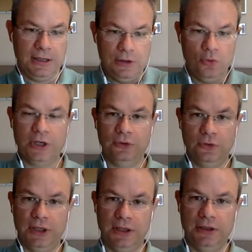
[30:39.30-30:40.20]
looking
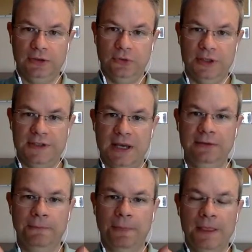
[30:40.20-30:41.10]
to the
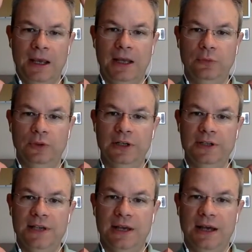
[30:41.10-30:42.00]
sun, and when there
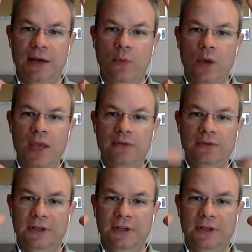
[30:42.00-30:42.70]
is a wave,